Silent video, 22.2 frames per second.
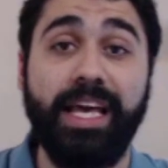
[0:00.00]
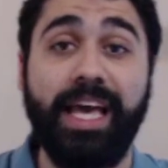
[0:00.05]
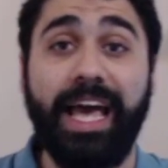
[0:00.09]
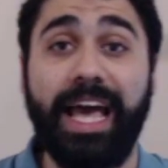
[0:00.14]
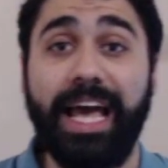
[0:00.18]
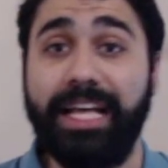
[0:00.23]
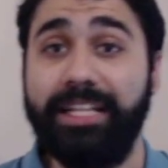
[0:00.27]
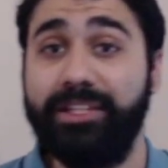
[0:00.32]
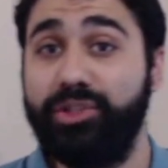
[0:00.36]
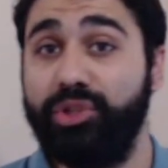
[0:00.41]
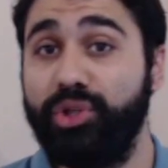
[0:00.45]

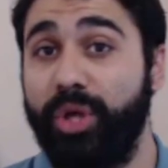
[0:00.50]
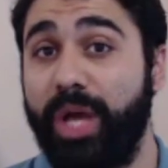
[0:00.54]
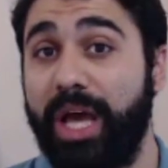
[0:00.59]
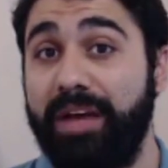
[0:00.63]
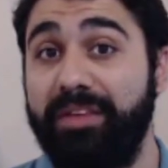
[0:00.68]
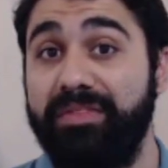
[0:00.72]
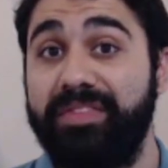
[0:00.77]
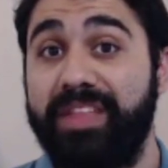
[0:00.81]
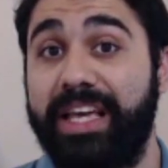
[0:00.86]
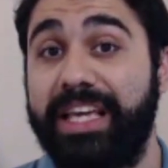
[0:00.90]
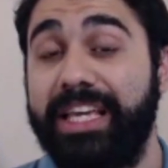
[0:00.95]
and you
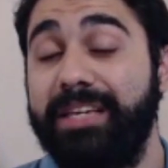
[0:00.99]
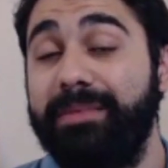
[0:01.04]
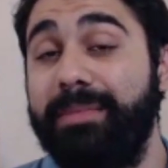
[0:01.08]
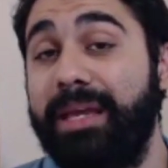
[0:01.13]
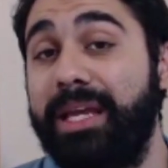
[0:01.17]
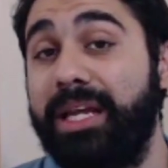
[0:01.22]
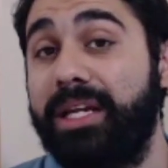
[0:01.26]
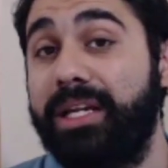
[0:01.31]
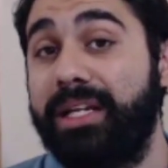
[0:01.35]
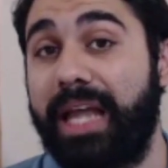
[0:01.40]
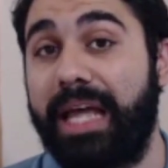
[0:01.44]
have the
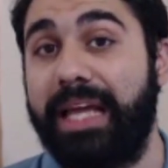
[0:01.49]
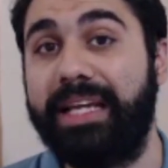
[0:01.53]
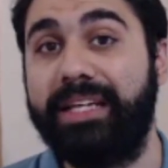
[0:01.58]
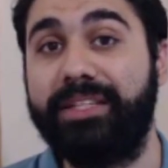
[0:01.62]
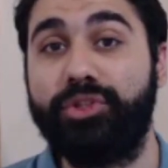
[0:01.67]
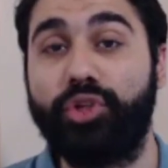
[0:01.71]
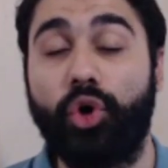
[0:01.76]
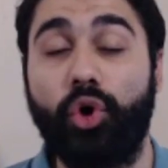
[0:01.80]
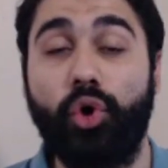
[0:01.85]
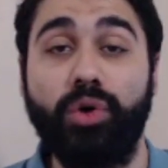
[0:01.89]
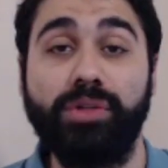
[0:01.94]
email
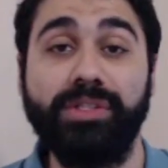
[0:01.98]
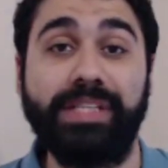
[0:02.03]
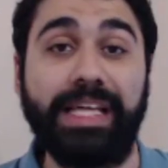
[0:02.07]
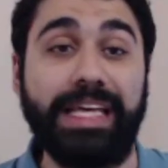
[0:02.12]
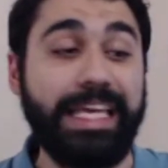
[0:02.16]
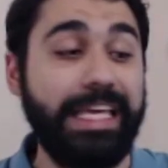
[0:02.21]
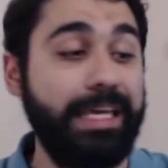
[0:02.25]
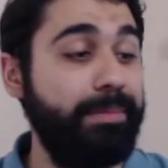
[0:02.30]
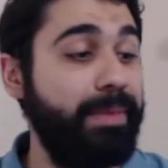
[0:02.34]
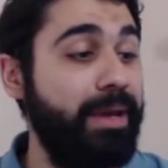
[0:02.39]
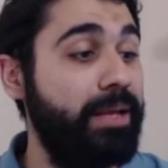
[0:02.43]
client or the
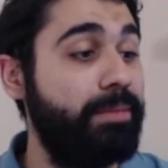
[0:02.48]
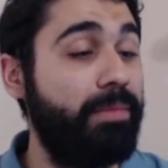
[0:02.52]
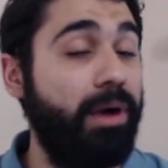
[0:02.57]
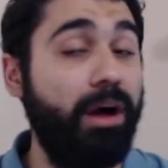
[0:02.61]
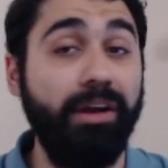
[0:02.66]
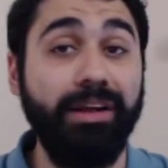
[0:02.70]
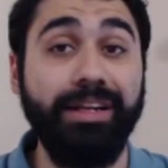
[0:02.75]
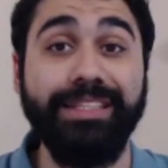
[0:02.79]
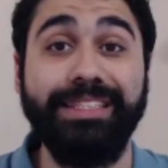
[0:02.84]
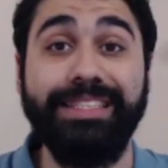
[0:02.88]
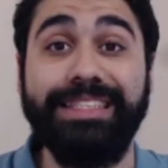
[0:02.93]
email
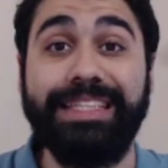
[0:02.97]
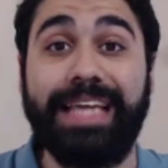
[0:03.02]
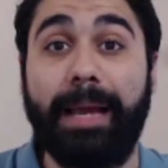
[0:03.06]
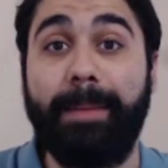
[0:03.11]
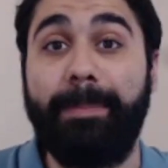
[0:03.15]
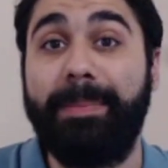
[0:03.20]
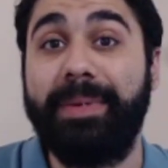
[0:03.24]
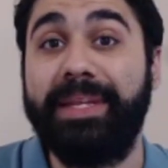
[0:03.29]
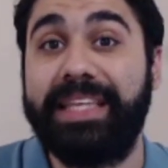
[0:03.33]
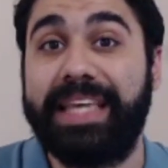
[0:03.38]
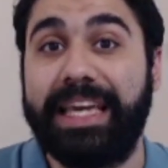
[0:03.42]
marketing
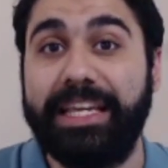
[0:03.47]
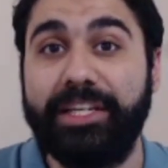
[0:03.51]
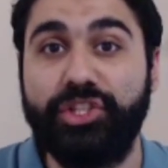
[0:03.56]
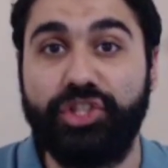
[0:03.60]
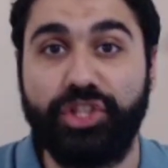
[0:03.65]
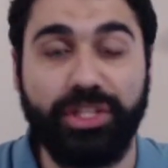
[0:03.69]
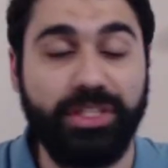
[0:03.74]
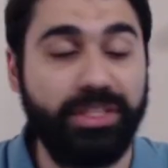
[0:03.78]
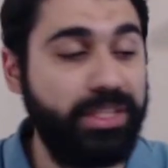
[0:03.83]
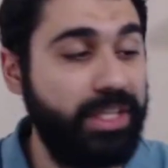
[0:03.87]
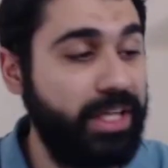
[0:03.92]

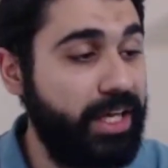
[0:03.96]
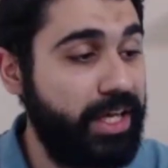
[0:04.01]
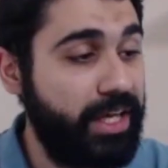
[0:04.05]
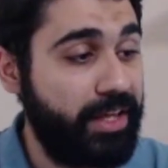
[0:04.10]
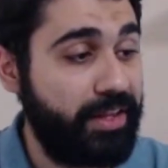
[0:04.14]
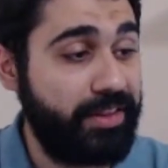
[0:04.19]
application